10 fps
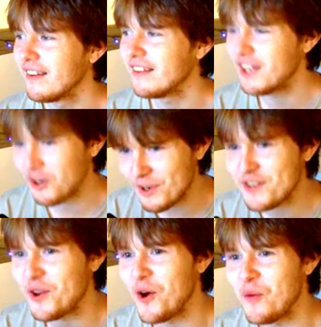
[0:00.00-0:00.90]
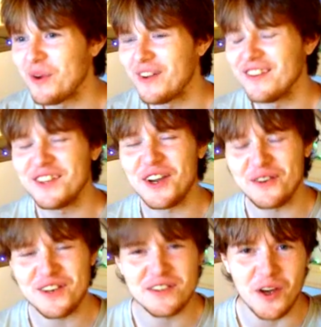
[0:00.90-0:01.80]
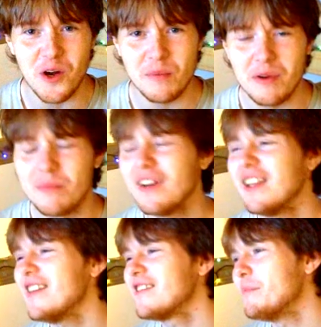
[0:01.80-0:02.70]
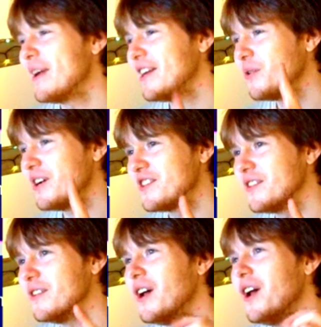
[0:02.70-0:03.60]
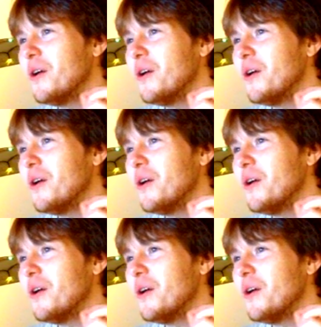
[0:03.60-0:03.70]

There is hope. There is hope. But here's the main question.